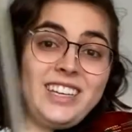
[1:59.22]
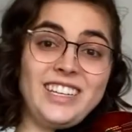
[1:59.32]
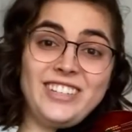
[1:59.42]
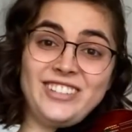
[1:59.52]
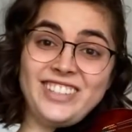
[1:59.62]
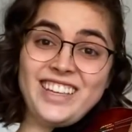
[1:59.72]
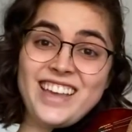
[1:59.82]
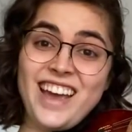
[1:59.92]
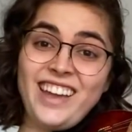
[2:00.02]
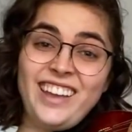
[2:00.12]
Did you see
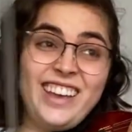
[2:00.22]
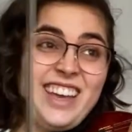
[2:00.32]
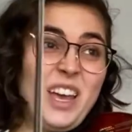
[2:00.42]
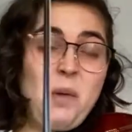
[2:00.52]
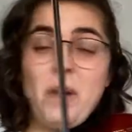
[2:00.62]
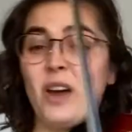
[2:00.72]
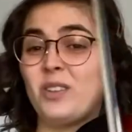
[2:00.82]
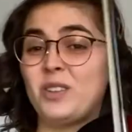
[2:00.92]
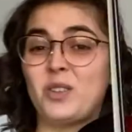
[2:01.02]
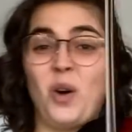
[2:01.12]
that? It
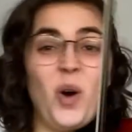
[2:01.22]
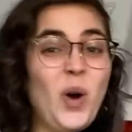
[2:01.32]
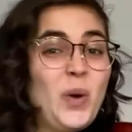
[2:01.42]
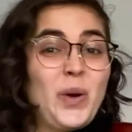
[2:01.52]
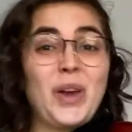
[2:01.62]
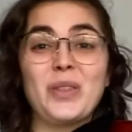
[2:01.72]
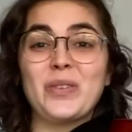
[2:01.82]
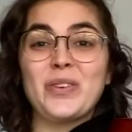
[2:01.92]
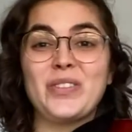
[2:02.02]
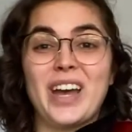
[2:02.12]
bounced the whole way
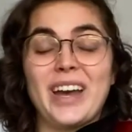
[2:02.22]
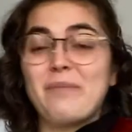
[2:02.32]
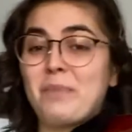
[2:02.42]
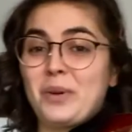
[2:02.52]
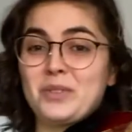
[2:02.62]
through that bow